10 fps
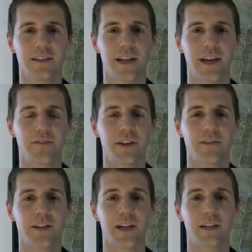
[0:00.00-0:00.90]
and I've never
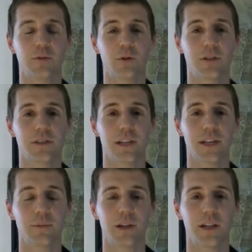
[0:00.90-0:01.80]
had any warts again
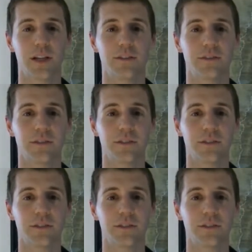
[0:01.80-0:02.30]
in my life.